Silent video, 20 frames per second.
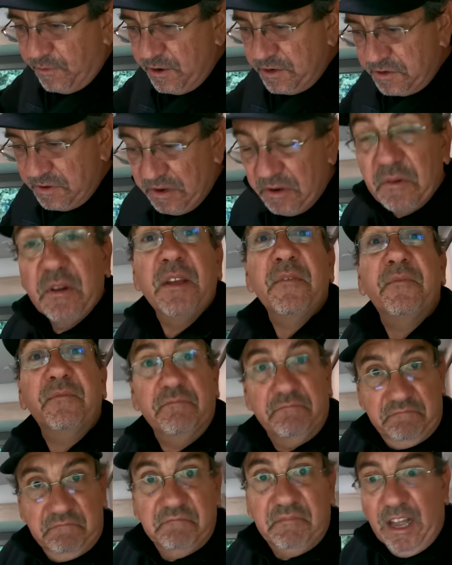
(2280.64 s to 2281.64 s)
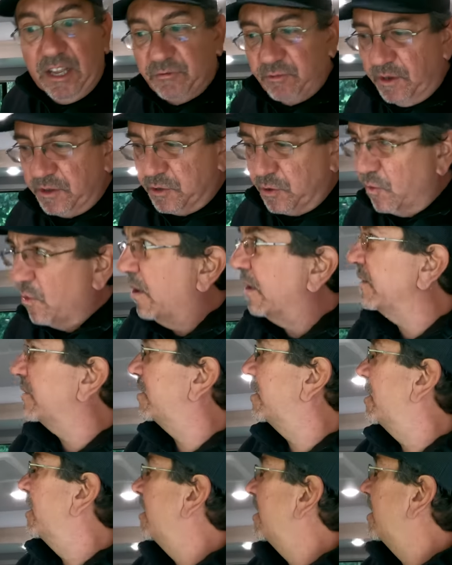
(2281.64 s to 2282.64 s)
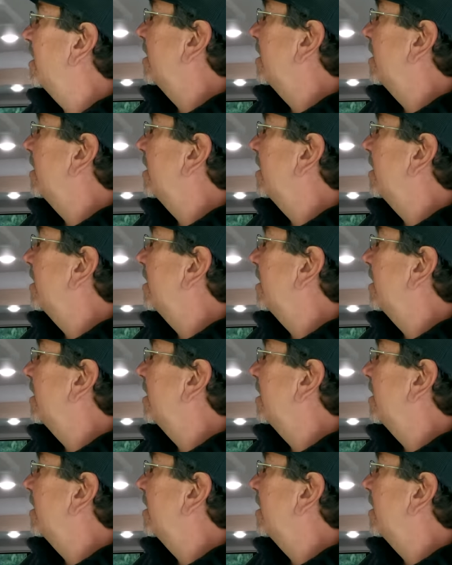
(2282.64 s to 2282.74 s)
refrigerator if that's what you want.